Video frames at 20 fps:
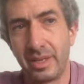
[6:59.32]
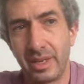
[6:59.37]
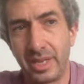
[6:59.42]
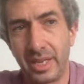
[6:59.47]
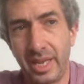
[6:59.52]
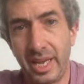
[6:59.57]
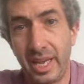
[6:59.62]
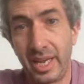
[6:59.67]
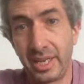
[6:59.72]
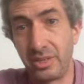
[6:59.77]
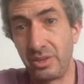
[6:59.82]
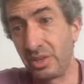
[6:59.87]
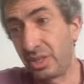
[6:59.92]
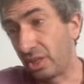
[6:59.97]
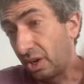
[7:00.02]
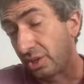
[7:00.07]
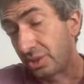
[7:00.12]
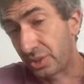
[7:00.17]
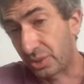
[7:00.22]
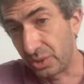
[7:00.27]
And you could
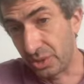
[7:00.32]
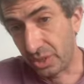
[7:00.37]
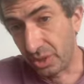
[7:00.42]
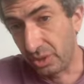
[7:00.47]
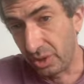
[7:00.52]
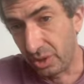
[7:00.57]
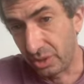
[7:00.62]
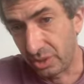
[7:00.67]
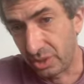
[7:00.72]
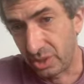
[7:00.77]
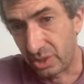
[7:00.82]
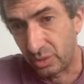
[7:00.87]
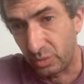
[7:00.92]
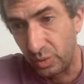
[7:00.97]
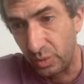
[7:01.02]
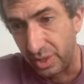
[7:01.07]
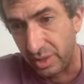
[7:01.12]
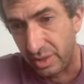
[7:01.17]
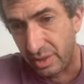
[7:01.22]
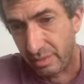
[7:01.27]
also show notes
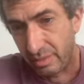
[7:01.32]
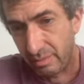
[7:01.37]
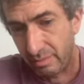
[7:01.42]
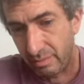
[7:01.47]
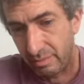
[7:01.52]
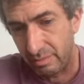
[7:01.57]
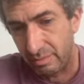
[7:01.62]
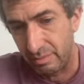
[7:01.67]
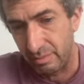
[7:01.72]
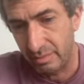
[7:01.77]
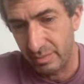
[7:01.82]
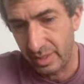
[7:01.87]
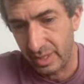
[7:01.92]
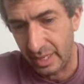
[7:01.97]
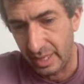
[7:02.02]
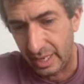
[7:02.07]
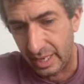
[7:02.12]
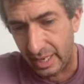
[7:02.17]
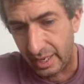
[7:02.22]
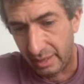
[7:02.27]
with
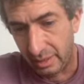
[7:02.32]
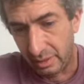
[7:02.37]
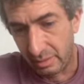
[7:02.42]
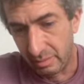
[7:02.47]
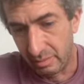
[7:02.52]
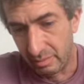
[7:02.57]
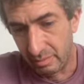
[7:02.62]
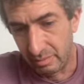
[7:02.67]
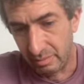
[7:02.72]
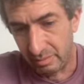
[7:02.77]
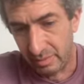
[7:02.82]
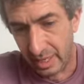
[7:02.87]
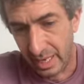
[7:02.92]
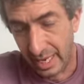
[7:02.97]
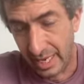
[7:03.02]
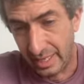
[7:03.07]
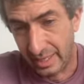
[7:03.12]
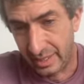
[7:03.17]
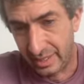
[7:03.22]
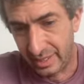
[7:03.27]

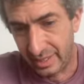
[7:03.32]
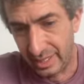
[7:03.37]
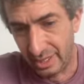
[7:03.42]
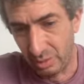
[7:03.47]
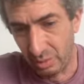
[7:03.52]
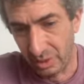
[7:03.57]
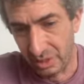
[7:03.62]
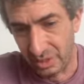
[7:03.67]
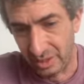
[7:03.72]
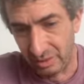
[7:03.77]
a sequence